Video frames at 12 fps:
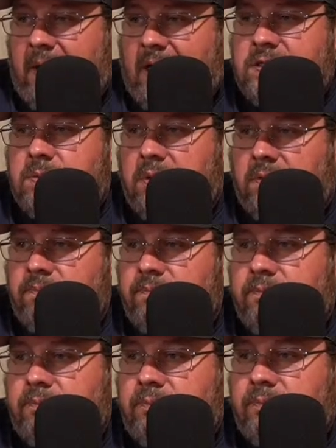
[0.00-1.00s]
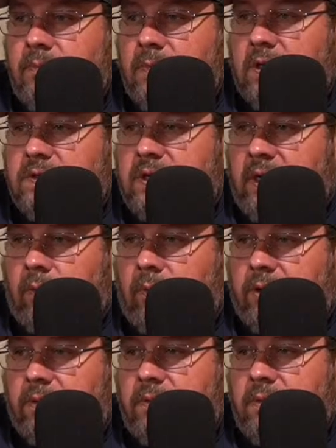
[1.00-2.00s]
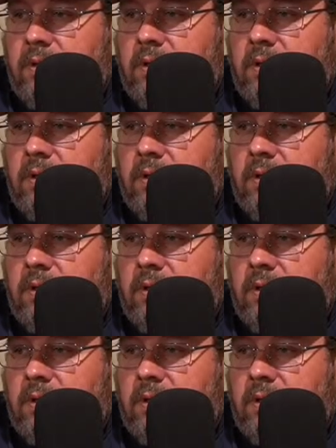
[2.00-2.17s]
batsmen. It's kind of weird.